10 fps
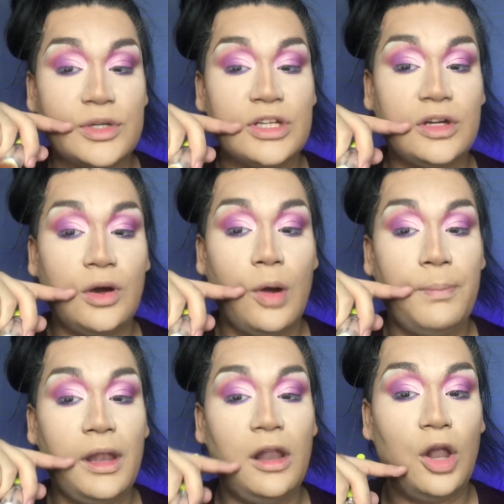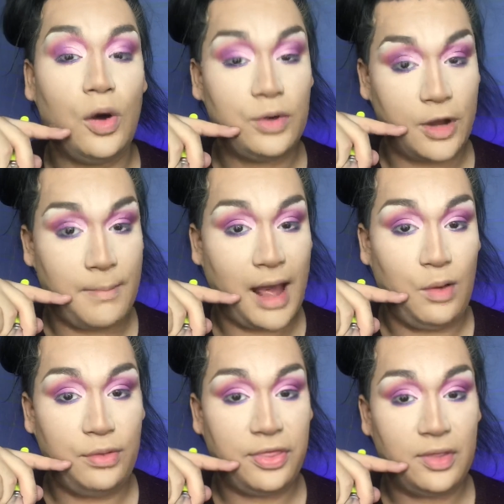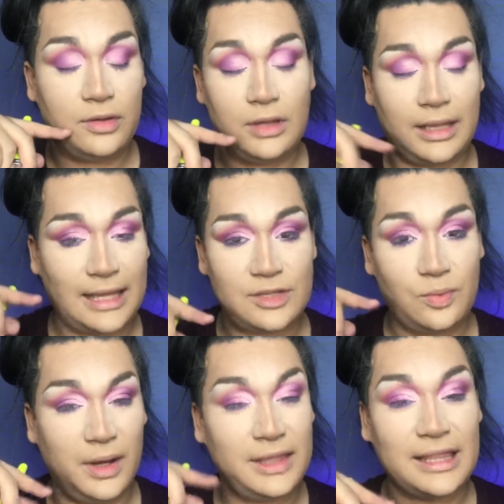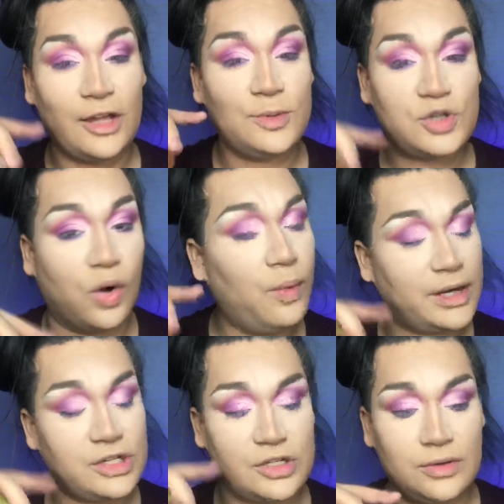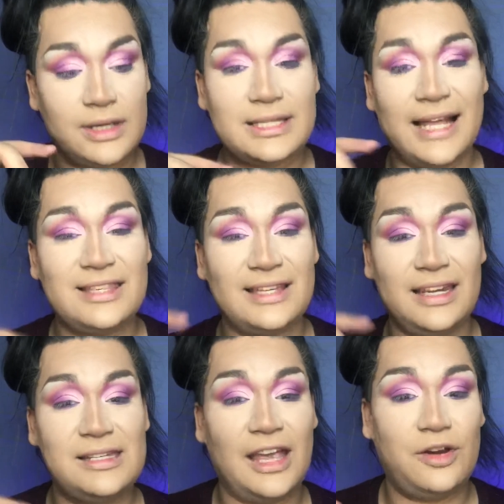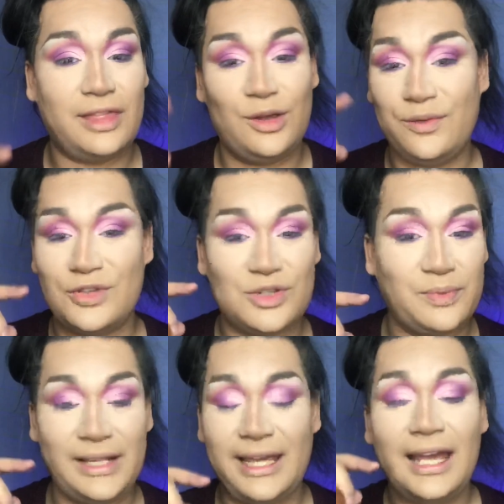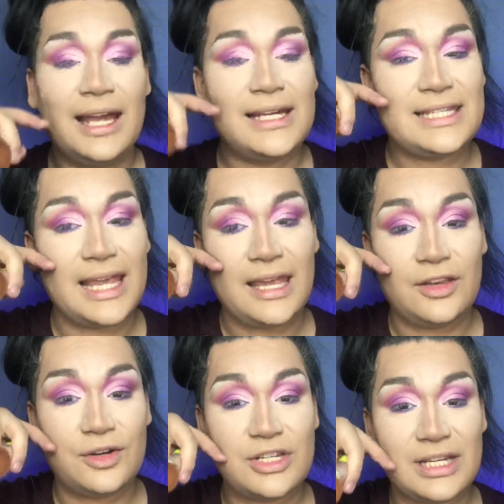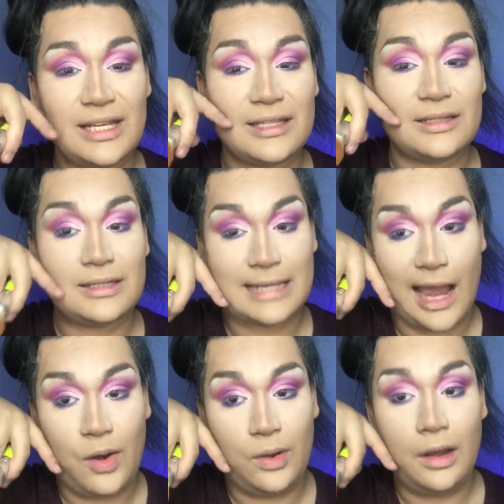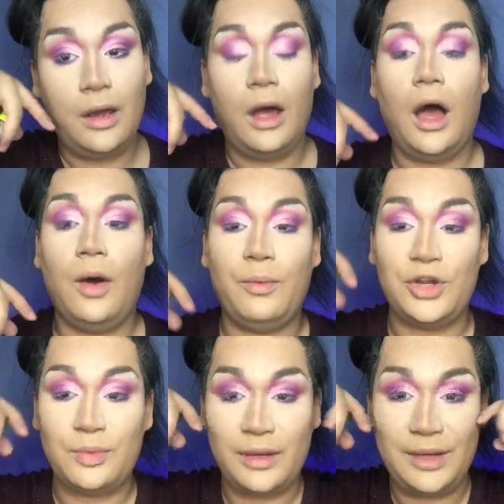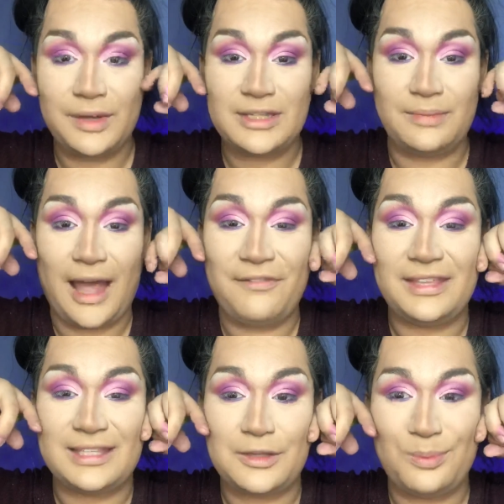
to go below your mouth. Yeah, that's one thing that you don't want to do, because that's an indicator that you've just really taken your cheeks down. When you really want to have this,